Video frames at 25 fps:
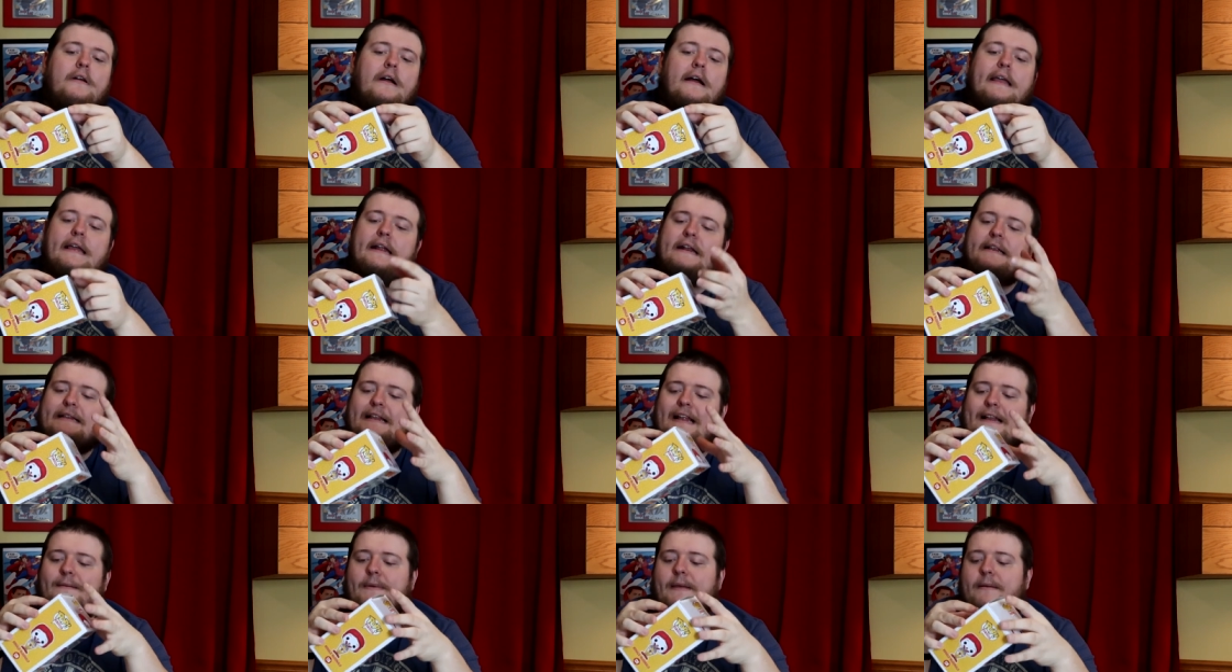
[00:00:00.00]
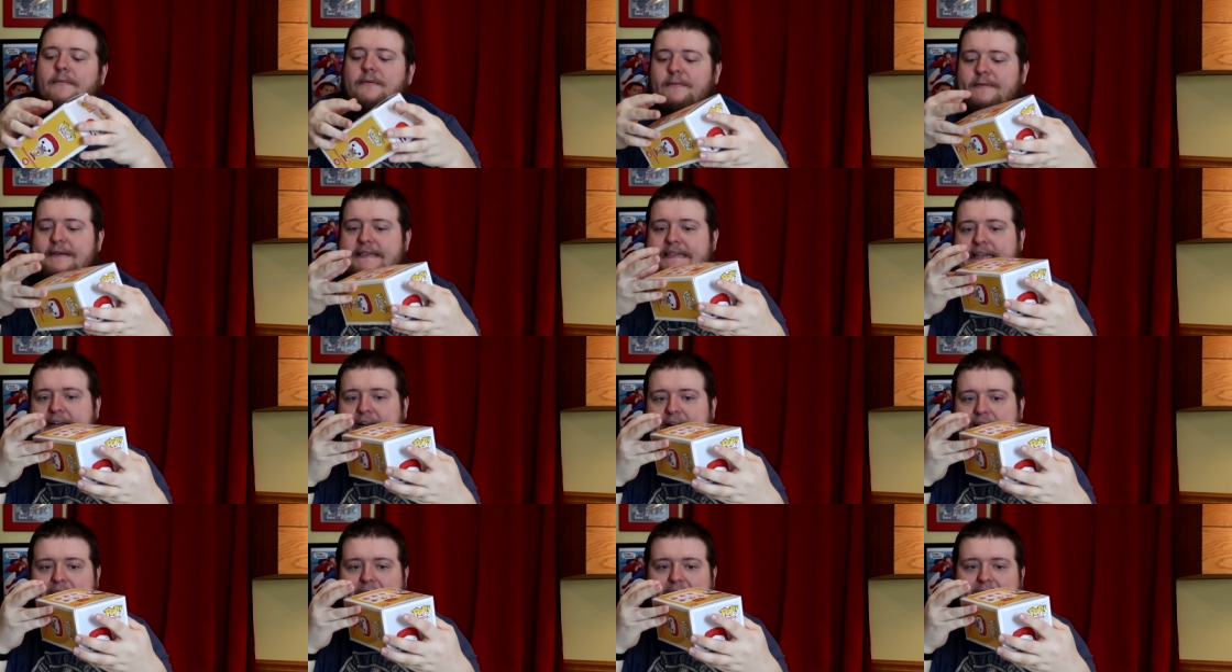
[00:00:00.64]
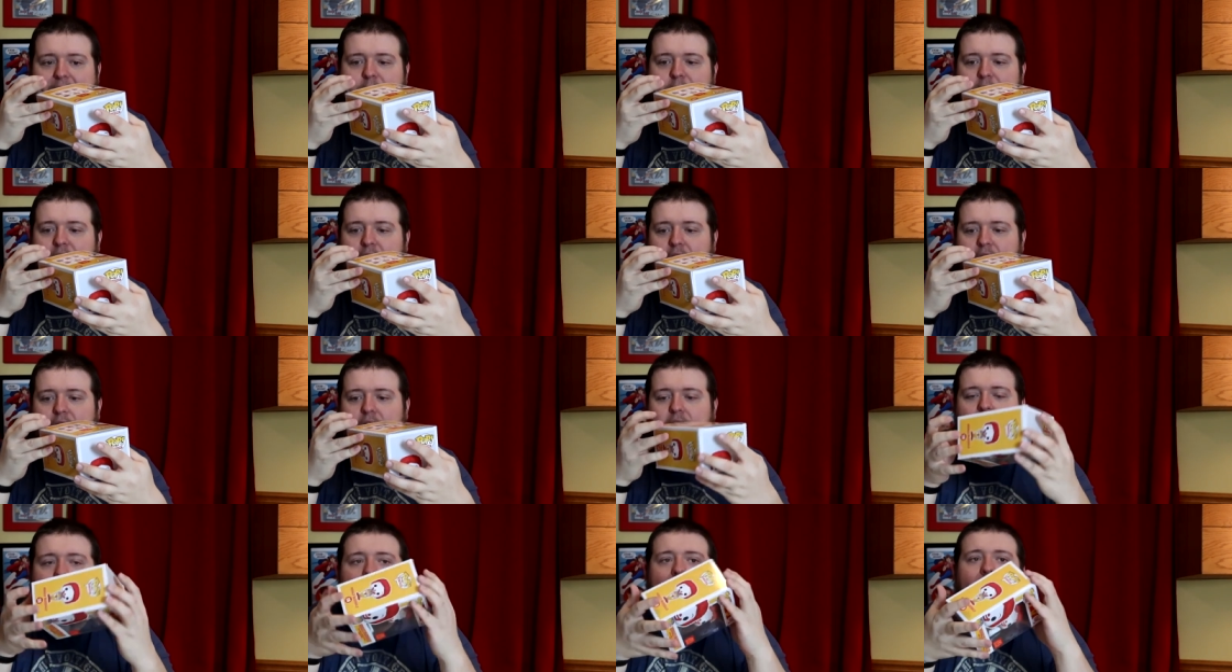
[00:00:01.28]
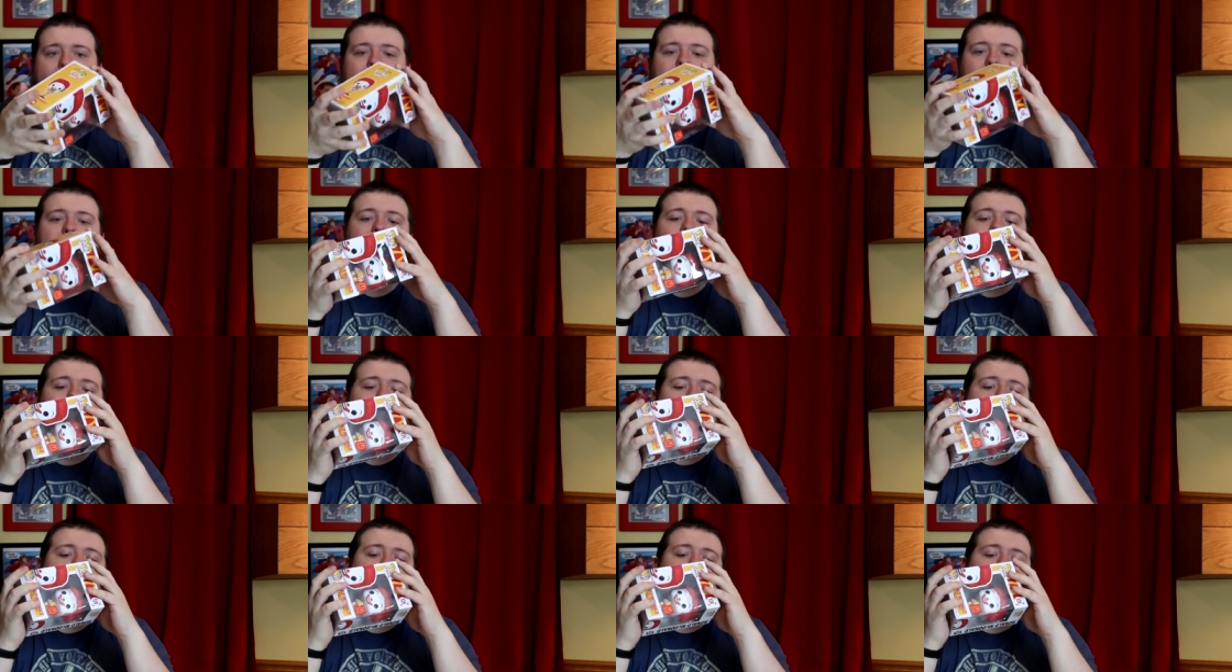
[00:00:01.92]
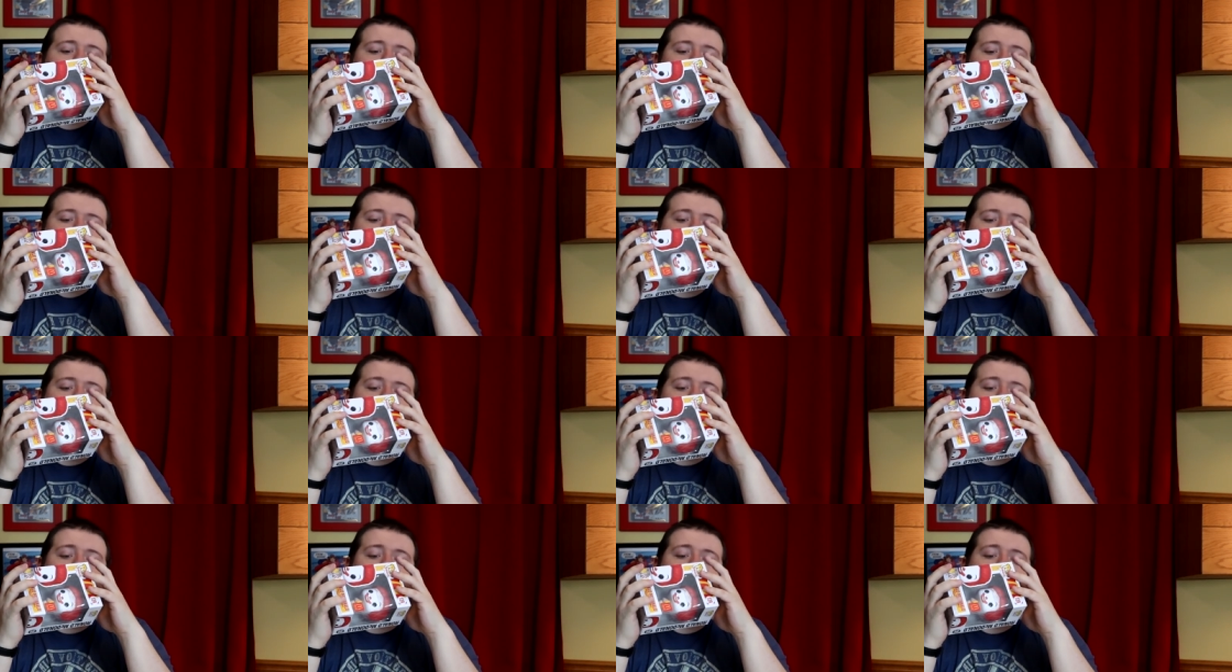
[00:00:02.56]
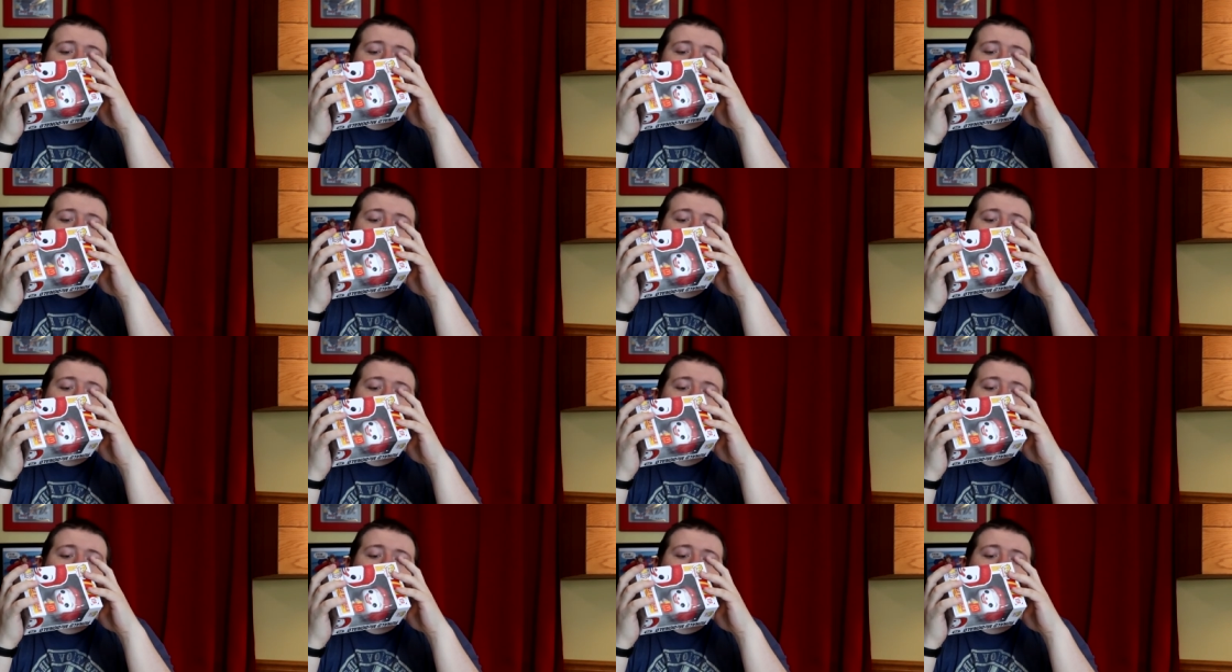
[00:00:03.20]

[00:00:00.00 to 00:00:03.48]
Again, it's not gonna be able to be seen on camera. It's very very minor.